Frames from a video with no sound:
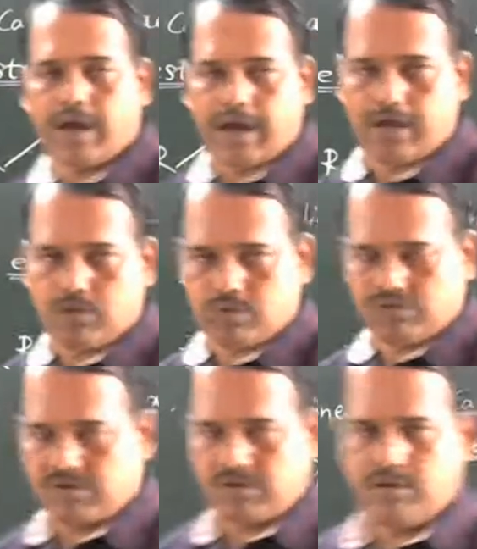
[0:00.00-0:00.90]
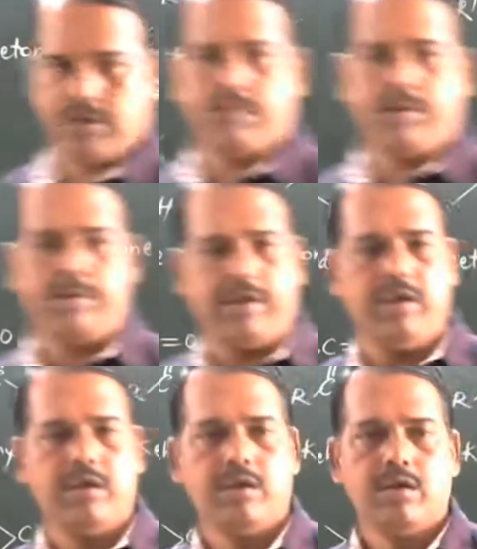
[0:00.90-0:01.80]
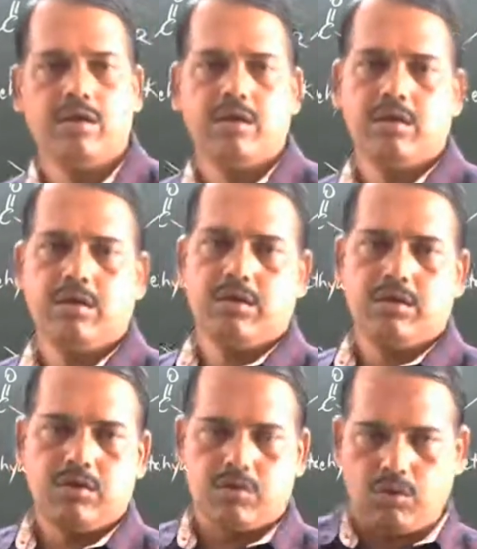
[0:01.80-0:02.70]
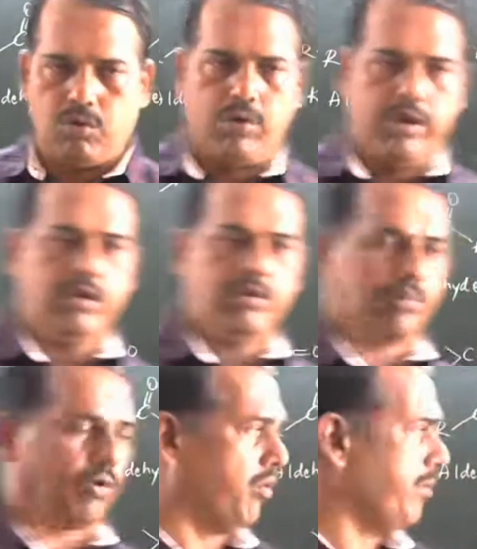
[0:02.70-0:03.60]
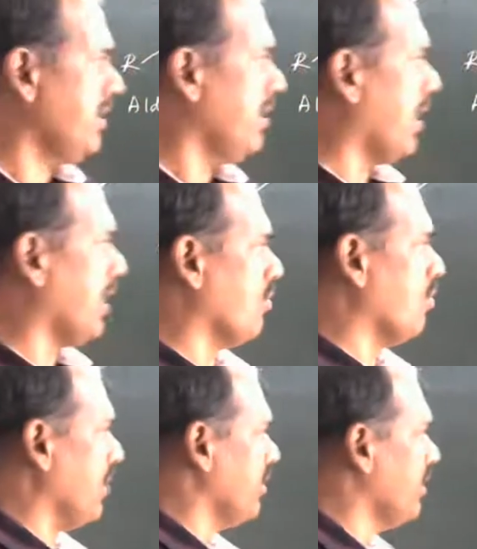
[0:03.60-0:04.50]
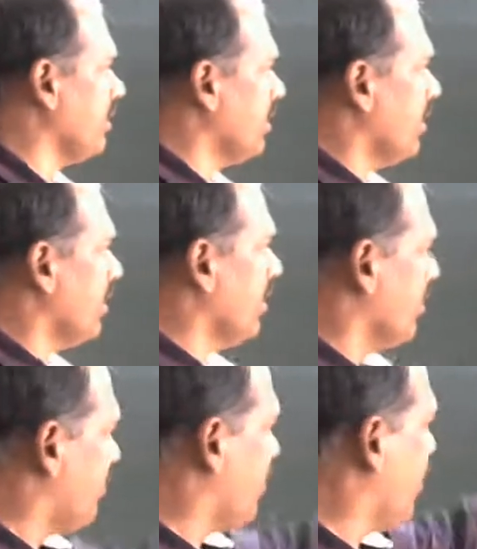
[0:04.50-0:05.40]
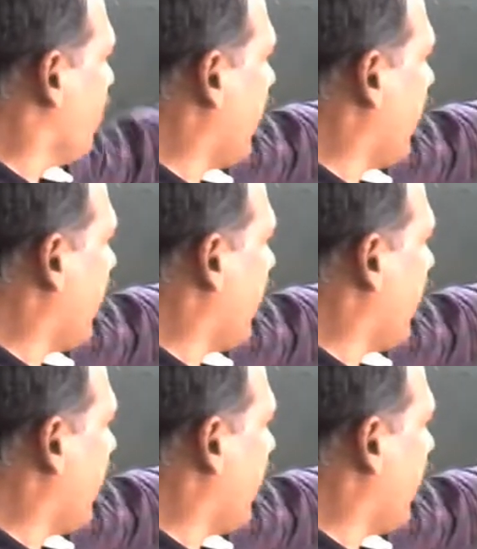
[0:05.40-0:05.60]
halogen. It may be chlorine, bromine, iodine. See, we